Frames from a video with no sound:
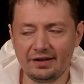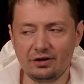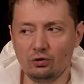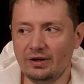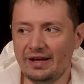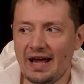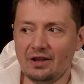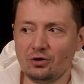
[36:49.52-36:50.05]
you
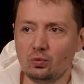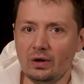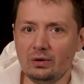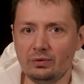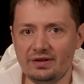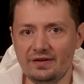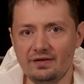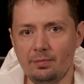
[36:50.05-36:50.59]
can't win
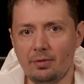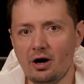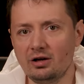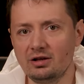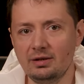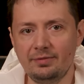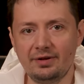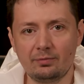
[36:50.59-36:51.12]
with these
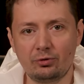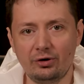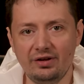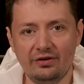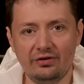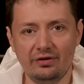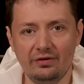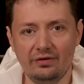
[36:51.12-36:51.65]
apocalyptic
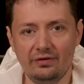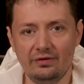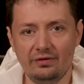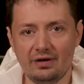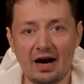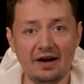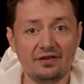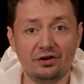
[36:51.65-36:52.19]

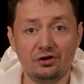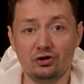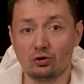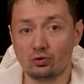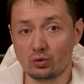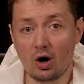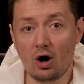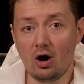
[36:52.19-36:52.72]
predictions. Either you're
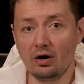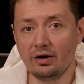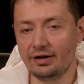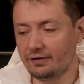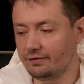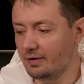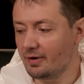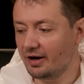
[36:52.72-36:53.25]
wrong
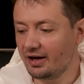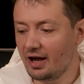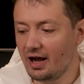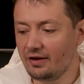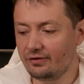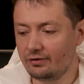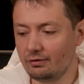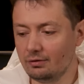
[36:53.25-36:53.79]
and everybody
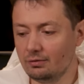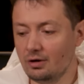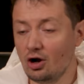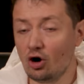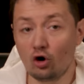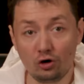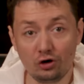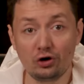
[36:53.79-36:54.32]
hates you,
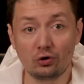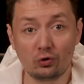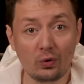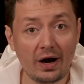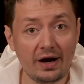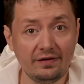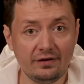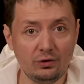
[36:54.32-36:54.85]
or you're
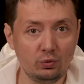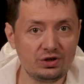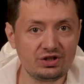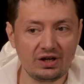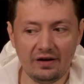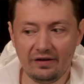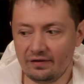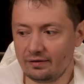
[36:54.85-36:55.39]
right, in which
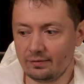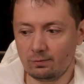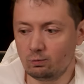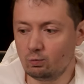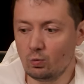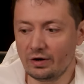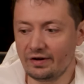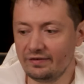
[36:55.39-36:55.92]
case,
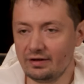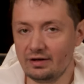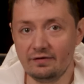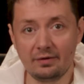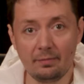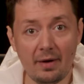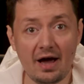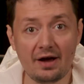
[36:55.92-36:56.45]
what does it
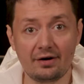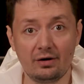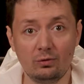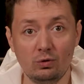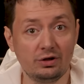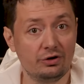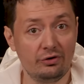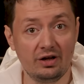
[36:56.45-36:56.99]
even matter?
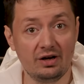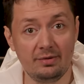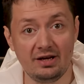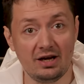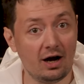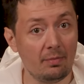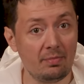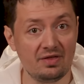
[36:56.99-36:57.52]
Whether you're going to
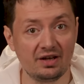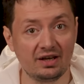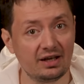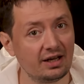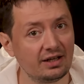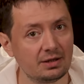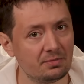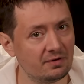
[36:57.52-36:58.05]
be up in the
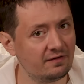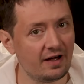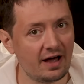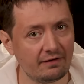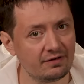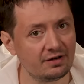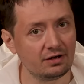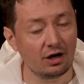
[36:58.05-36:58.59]
kingdom of
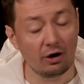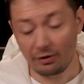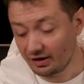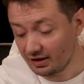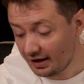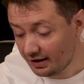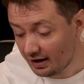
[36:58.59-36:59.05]
heaven going like, I